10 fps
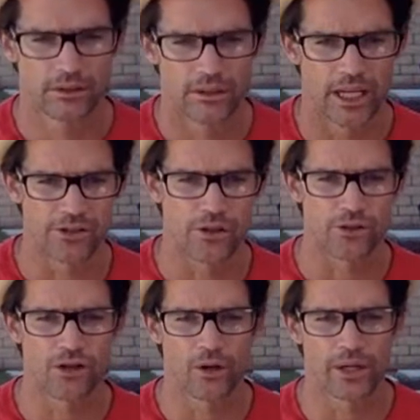As the
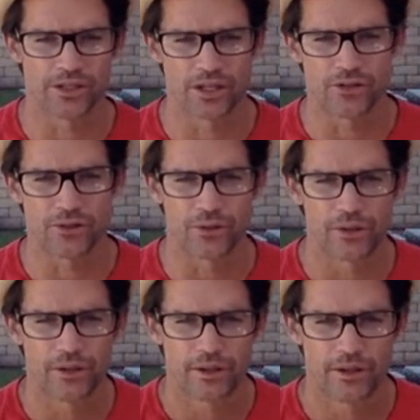show has entered
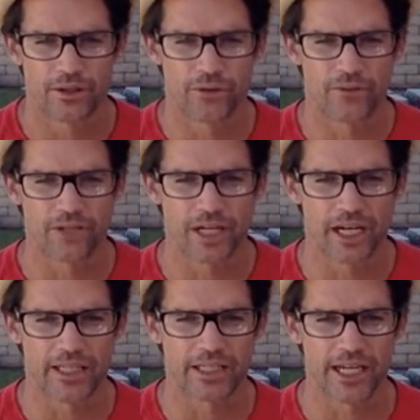the trivia
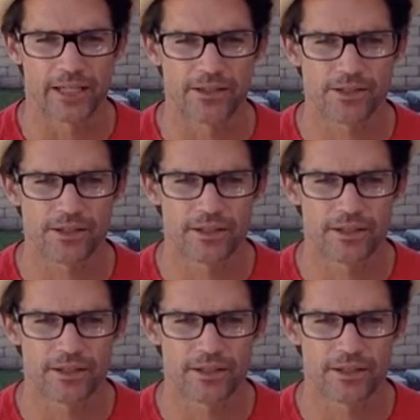contest.